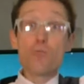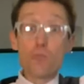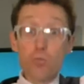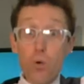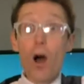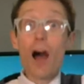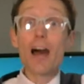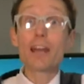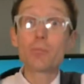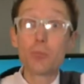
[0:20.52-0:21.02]

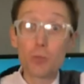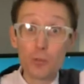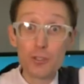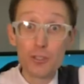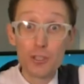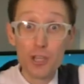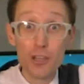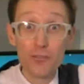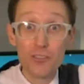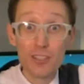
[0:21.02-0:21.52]
writable
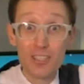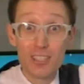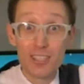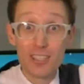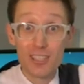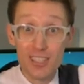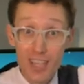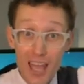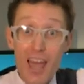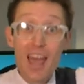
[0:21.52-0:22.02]

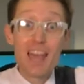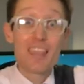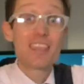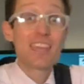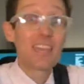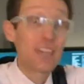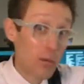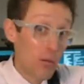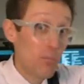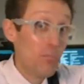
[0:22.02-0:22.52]
surfaces.
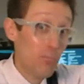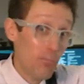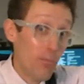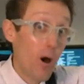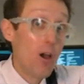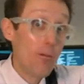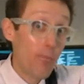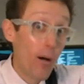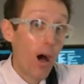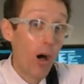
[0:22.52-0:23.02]
Think
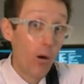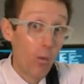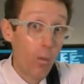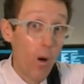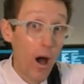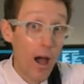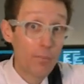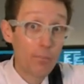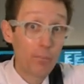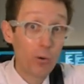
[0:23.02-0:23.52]
mobile
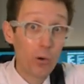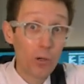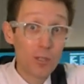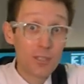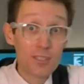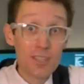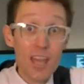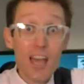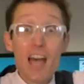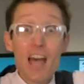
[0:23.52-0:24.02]
whiteboards,